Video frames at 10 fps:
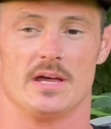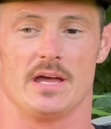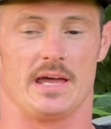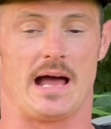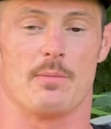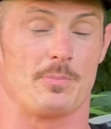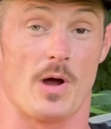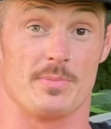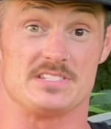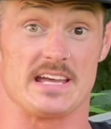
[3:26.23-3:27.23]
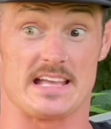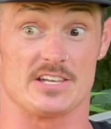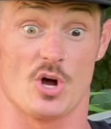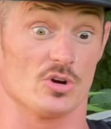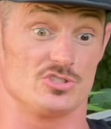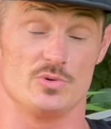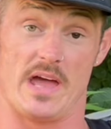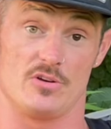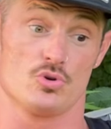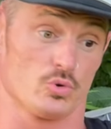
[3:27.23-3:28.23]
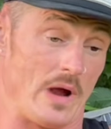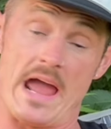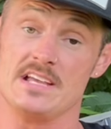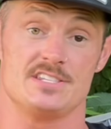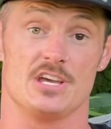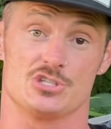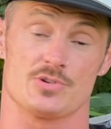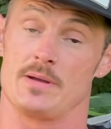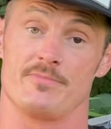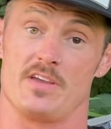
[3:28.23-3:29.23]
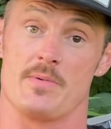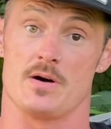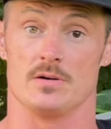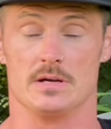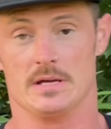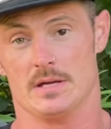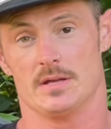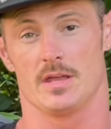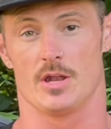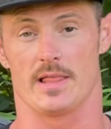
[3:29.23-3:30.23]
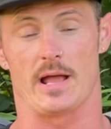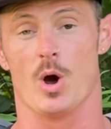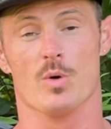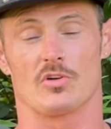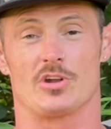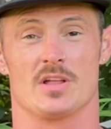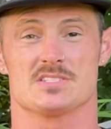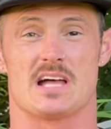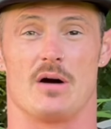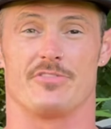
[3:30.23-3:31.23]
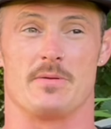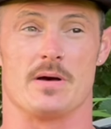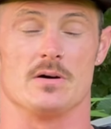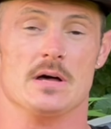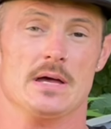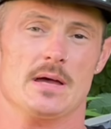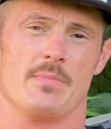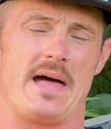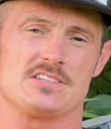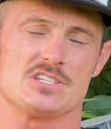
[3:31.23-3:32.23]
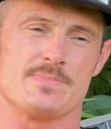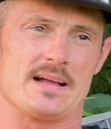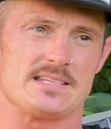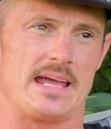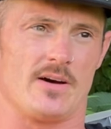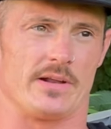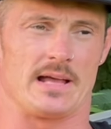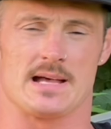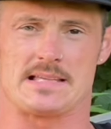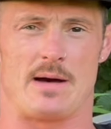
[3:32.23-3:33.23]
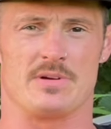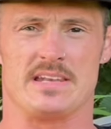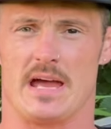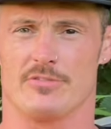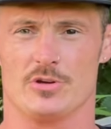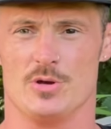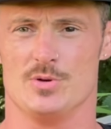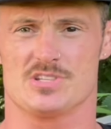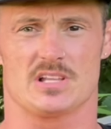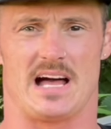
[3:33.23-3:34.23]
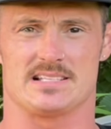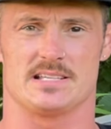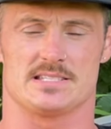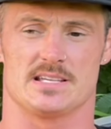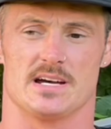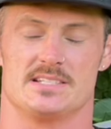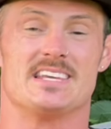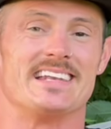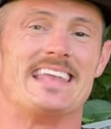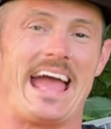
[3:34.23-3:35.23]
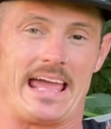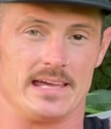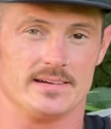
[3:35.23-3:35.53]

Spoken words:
And I would probably take that dog to a crazy extreme female, you know, like an overdone style female. But that's just my take on it, guys. I would never use a classic stud today.